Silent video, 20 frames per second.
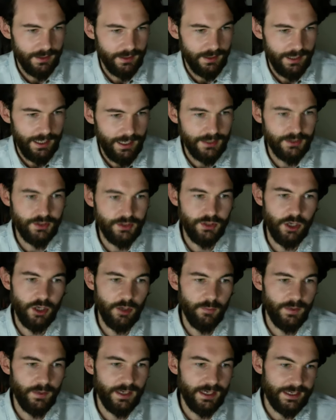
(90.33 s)
"I do
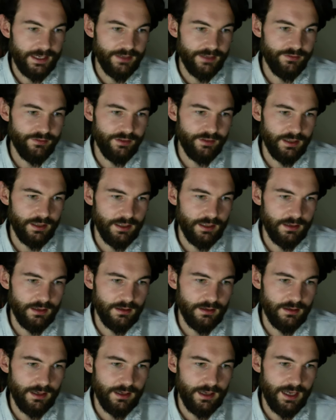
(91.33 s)
not believe
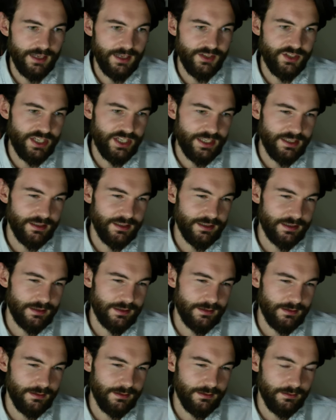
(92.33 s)
a genius
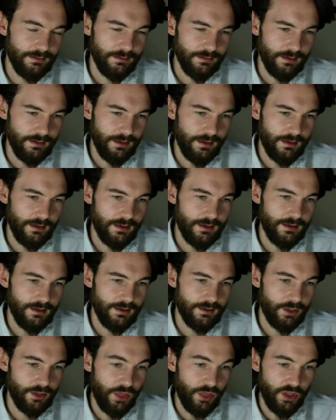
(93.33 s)

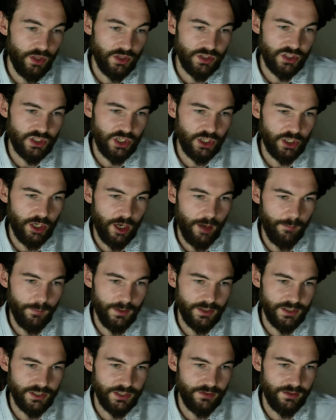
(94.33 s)
could thus
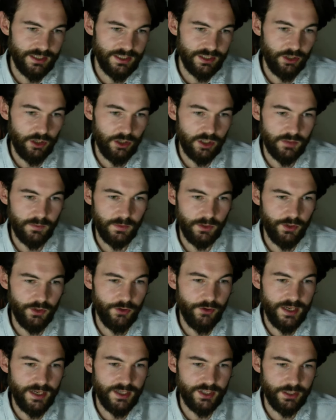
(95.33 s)
accomplish this gospel
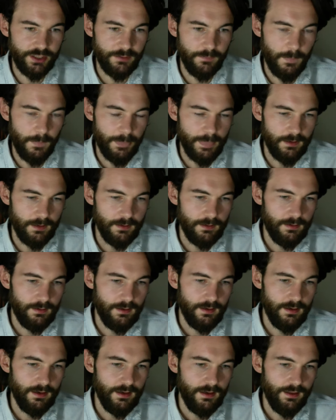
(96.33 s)
narration.
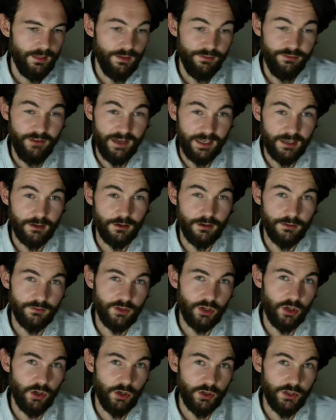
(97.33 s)
The finger of
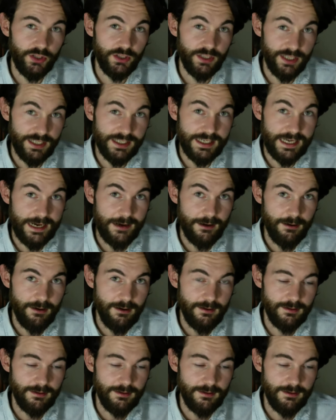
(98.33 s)
God is here."